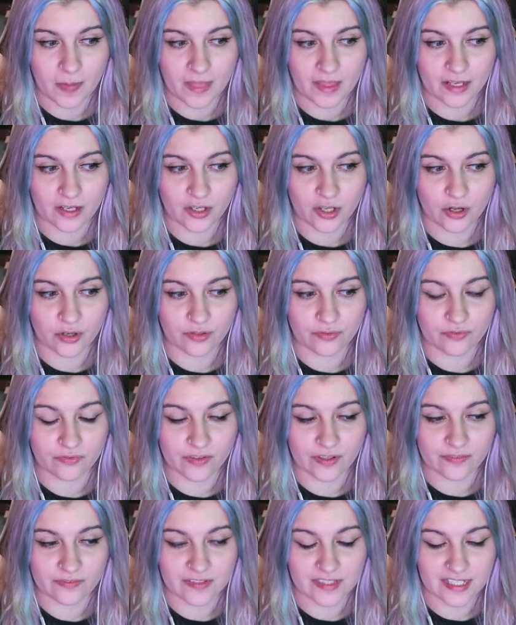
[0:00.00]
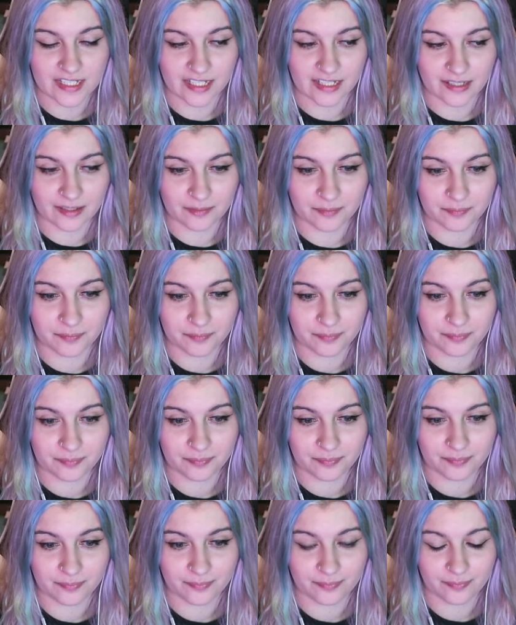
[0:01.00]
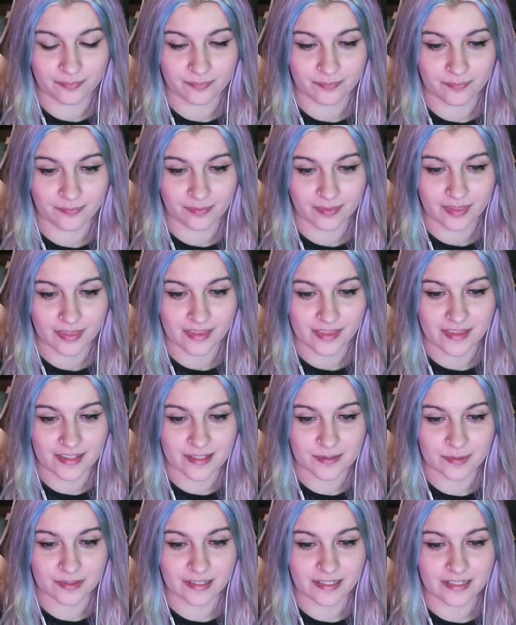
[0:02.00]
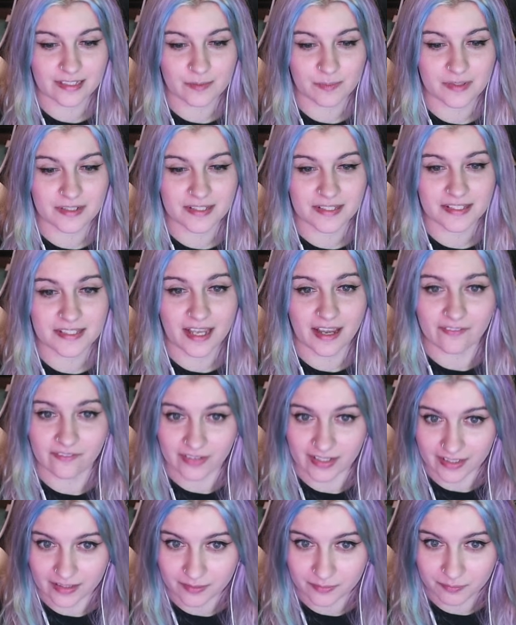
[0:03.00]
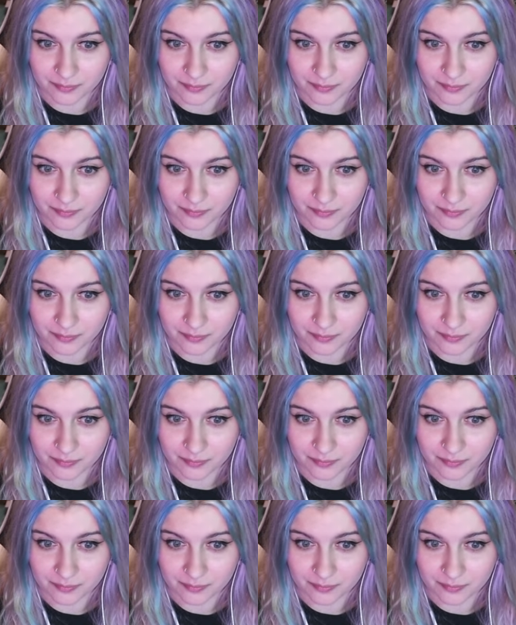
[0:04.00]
go to 15. This would need to be 7,